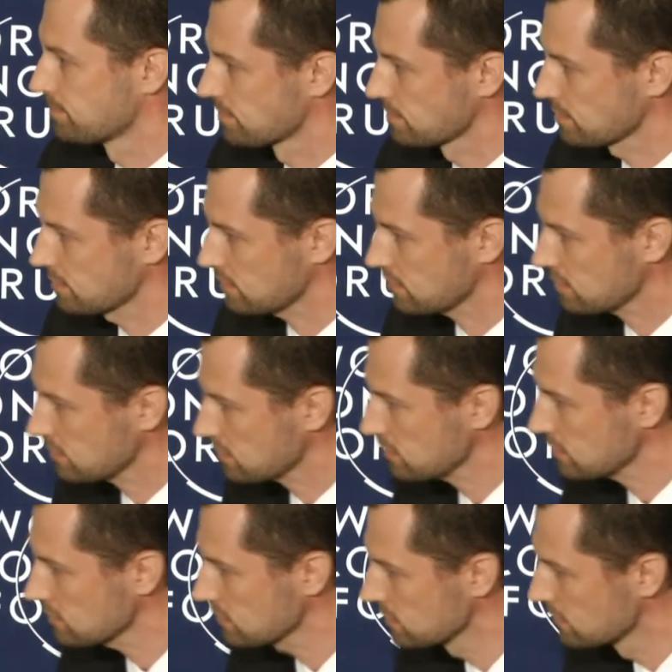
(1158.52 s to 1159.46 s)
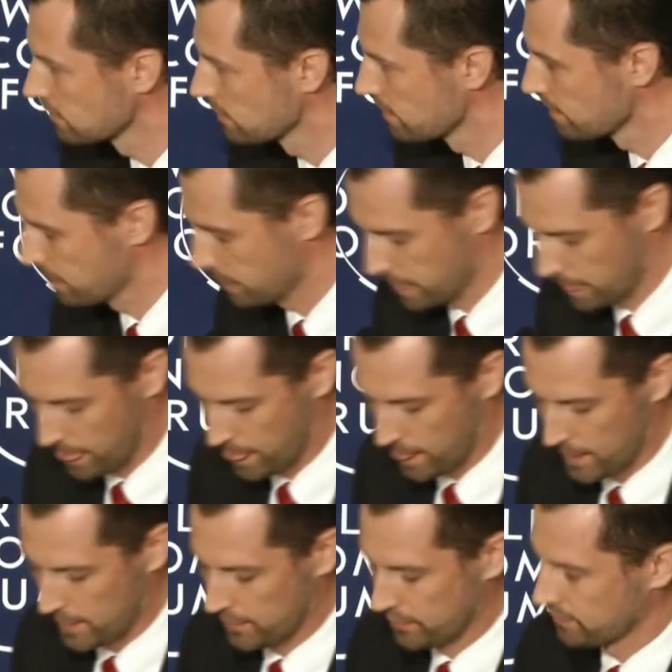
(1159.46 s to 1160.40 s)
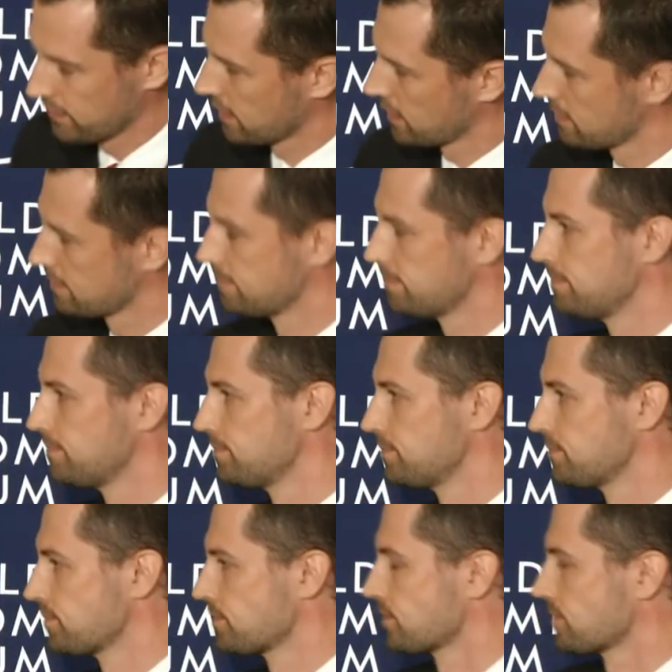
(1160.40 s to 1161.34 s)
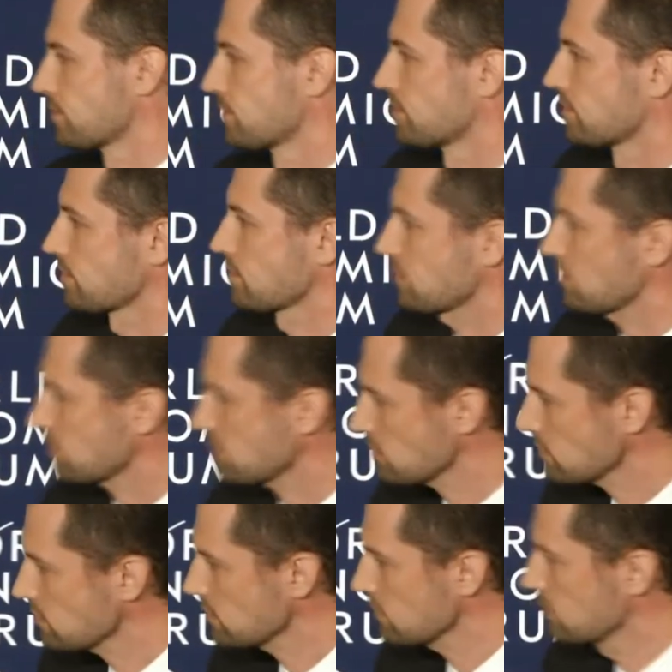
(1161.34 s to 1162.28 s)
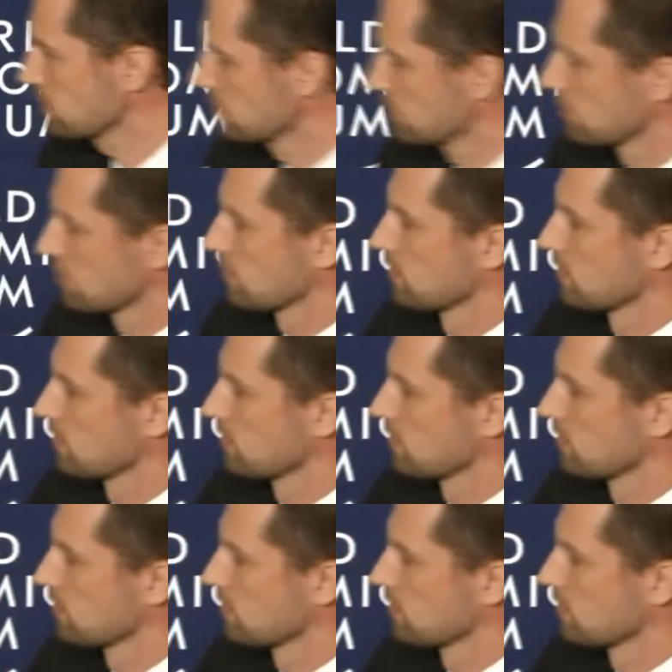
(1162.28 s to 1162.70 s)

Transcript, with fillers: Minister, can you tell us a little bit about uh, Timor Leste's